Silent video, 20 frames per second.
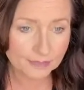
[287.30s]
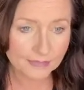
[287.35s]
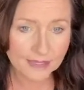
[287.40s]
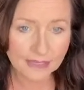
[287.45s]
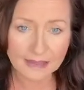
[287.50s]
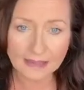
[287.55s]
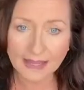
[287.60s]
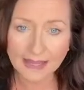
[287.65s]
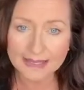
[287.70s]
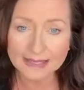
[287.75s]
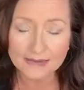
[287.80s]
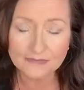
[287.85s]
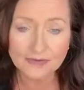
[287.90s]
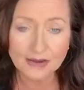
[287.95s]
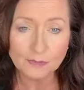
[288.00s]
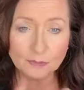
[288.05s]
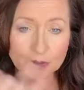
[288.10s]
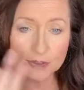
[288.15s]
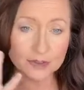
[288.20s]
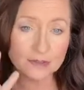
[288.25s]
Like if
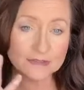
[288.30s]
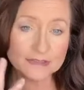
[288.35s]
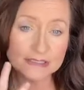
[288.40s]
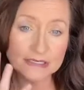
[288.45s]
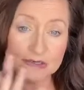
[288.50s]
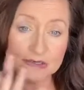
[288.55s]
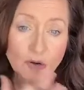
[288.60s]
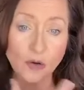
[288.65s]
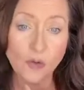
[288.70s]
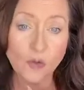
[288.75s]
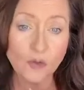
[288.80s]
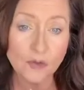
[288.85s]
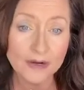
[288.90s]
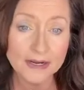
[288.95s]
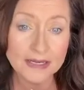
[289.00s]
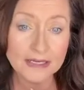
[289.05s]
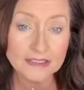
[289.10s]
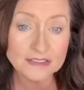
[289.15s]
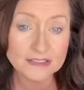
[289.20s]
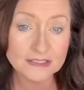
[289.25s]
I were using an
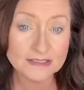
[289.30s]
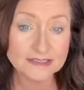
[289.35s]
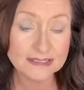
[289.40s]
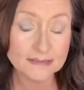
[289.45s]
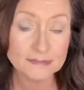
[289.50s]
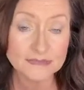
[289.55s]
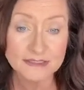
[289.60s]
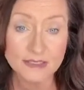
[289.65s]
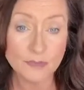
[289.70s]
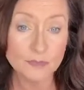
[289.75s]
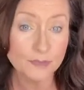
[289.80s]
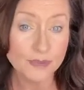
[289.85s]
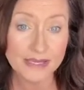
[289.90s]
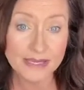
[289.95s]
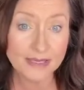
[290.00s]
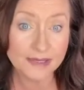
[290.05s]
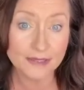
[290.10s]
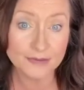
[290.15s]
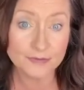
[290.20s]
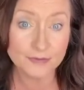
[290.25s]
orange, because I'm so
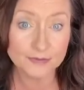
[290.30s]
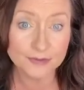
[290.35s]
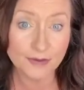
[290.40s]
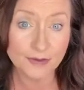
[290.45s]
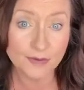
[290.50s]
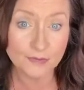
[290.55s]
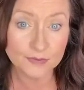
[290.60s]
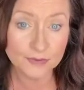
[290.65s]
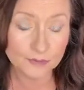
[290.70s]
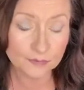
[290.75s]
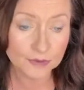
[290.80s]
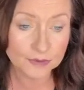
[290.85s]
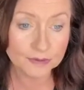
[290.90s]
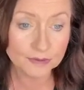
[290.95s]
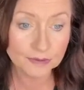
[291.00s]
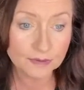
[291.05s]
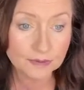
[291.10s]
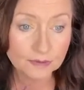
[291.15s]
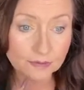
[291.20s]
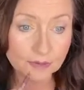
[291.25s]
pink undertone, it wouldn't
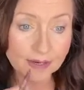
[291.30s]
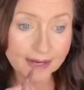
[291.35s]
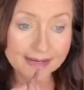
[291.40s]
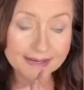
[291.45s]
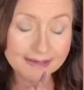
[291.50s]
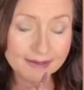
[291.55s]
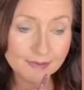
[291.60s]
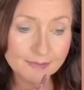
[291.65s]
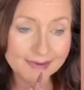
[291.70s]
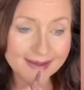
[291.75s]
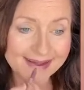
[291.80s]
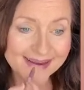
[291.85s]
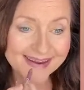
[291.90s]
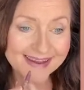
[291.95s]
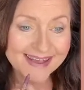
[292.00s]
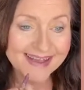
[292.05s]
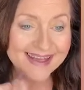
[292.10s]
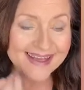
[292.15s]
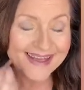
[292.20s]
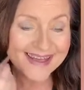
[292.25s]
look right. Okay,
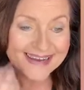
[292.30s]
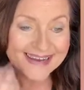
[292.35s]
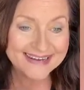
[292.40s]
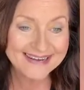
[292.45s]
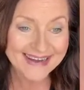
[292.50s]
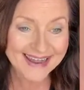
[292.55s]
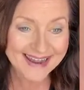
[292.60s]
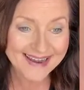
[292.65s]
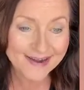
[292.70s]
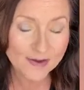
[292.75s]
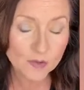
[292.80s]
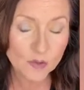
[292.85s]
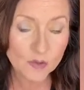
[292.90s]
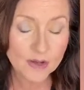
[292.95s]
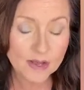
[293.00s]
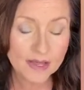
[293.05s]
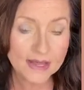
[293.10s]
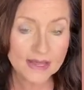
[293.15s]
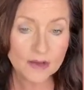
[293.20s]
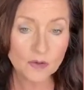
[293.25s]
now,
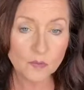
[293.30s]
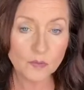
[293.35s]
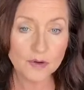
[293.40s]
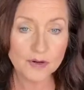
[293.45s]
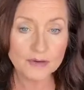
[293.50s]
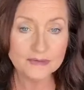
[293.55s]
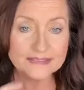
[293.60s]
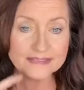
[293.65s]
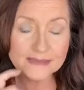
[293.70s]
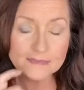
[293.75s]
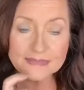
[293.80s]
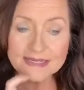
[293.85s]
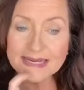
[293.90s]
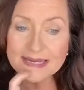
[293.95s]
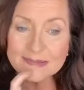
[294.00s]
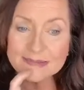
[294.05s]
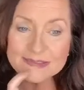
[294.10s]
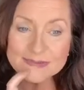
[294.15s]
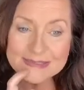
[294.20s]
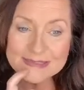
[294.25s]
where
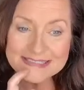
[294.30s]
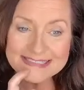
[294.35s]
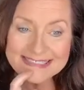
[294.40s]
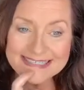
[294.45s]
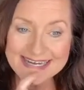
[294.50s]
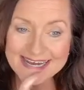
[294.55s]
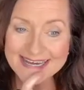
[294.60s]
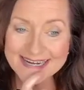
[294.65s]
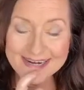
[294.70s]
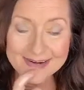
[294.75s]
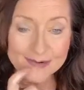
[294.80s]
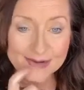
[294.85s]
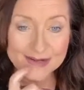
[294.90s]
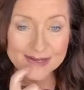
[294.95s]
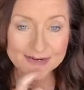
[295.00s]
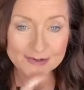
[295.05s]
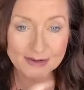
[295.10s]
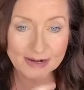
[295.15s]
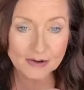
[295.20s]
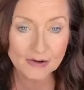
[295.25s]
sometimes we shadow
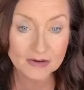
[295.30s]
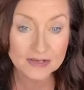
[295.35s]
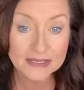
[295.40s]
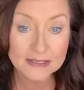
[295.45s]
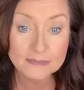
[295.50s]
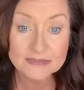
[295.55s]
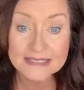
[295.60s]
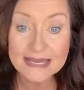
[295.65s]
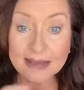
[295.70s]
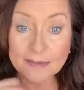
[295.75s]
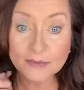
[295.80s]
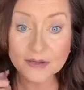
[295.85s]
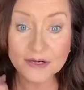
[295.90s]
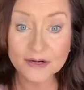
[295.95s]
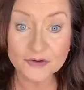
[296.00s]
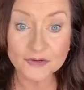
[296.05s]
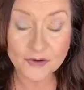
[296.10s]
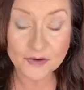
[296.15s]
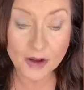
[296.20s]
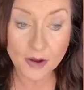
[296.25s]
under our lips, I'm going to
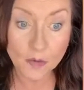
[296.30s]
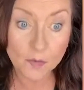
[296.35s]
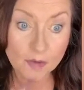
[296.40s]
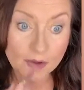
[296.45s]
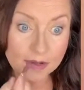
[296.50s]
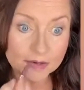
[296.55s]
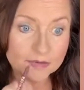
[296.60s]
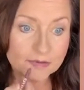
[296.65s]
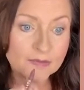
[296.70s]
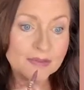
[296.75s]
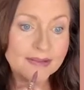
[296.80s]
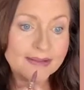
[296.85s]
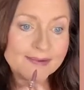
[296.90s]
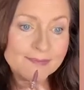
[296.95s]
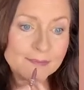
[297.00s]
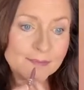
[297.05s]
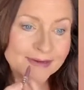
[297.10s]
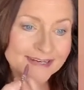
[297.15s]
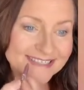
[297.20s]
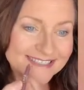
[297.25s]
draw under there.
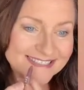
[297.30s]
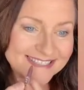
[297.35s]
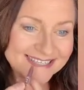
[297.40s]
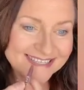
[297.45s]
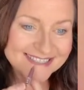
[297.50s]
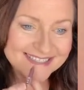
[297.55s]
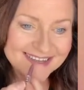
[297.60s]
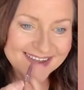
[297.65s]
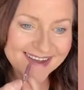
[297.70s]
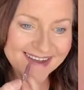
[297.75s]
Watch this.